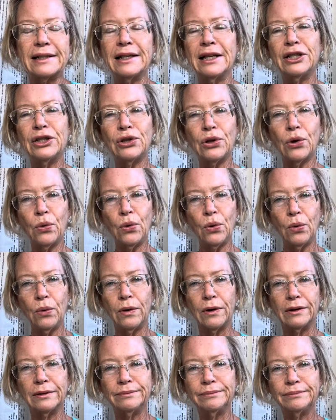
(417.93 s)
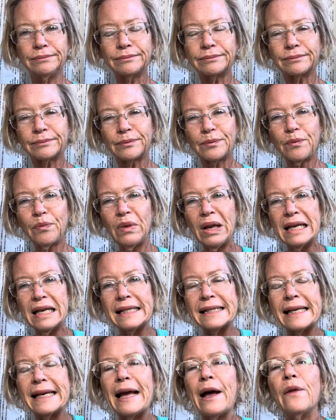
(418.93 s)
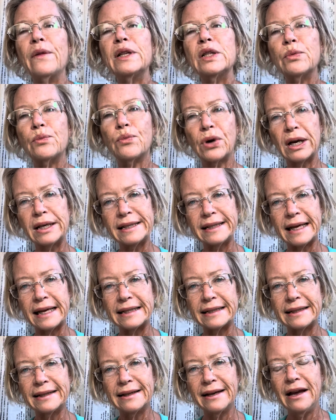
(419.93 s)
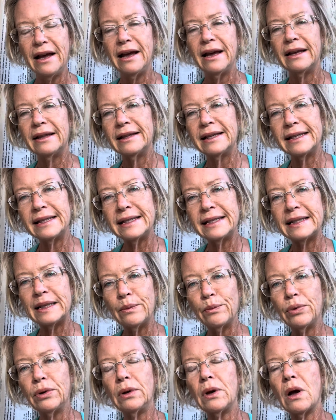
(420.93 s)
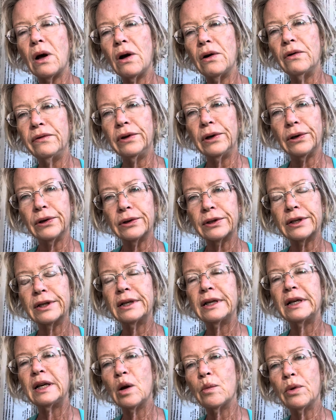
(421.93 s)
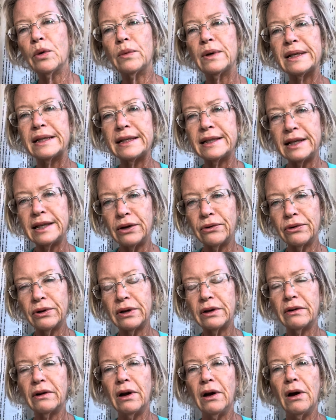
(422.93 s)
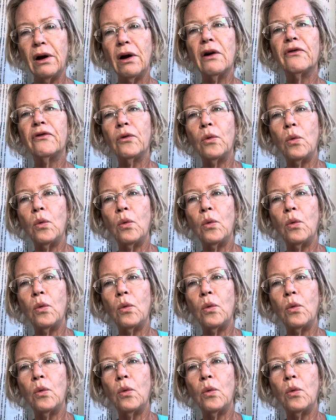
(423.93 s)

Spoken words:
It's so cool to see how this process, this simple, overlooked #1 secret for